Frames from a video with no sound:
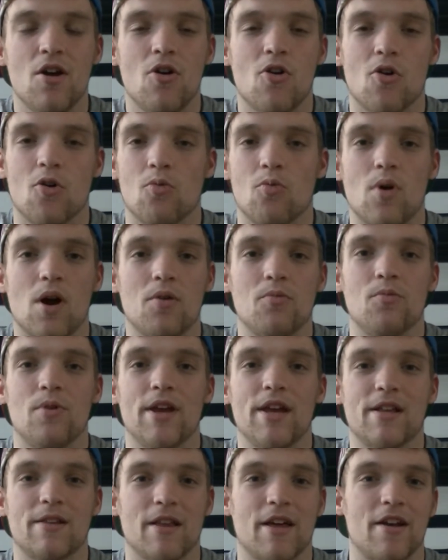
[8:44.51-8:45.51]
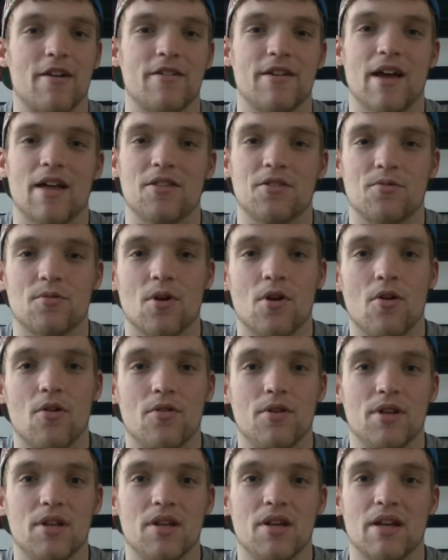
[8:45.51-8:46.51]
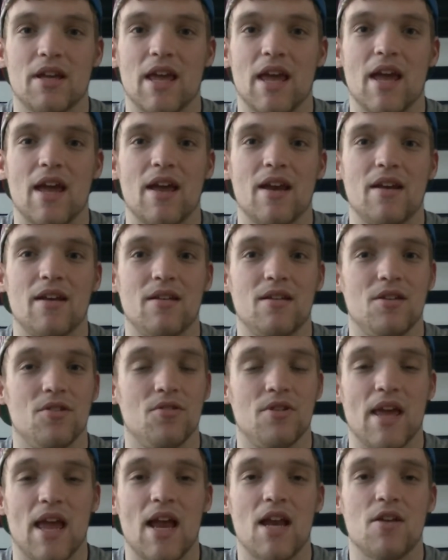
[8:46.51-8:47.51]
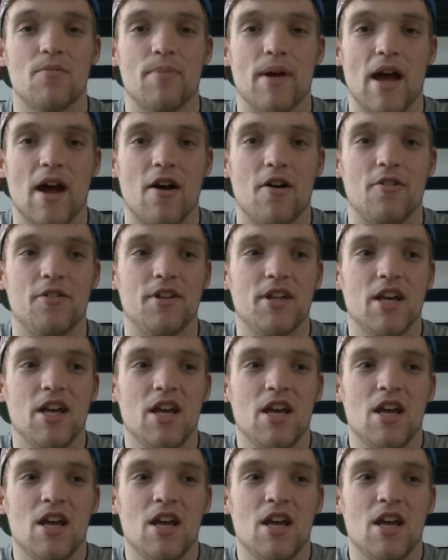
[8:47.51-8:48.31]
or 1 week later down the road you gain a pound,